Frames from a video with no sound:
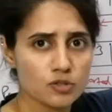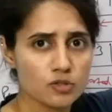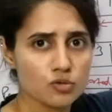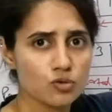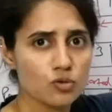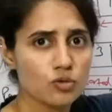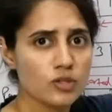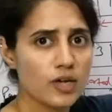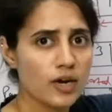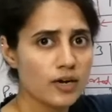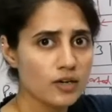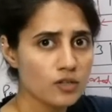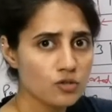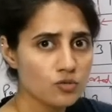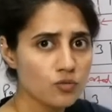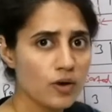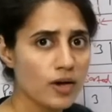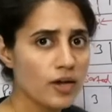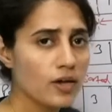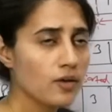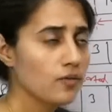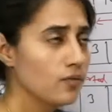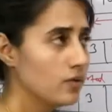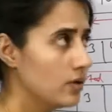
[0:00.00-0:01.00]
So that is
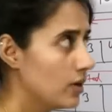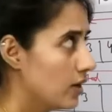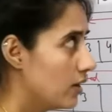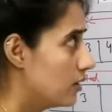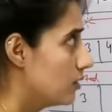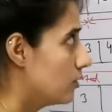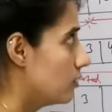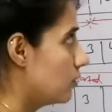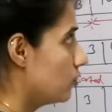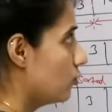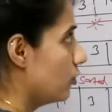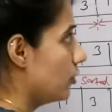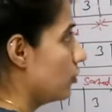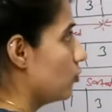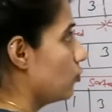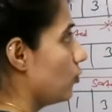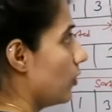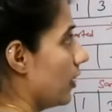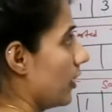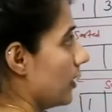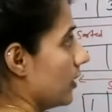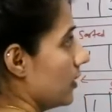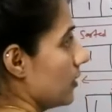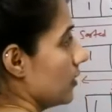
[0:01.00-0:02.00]
why we are going to
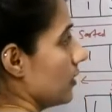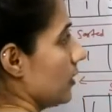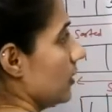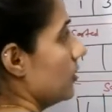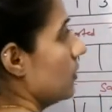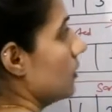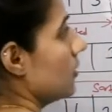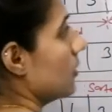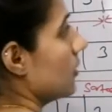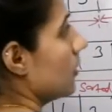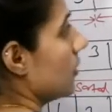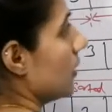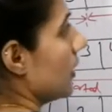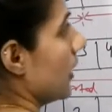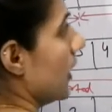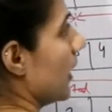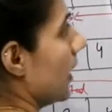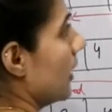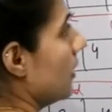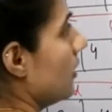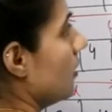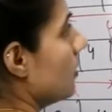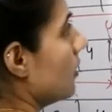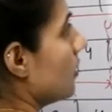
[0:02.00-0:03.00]
write it
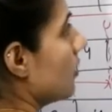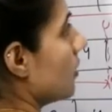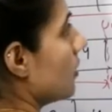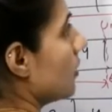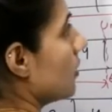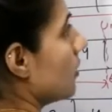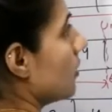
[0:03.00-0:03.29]
n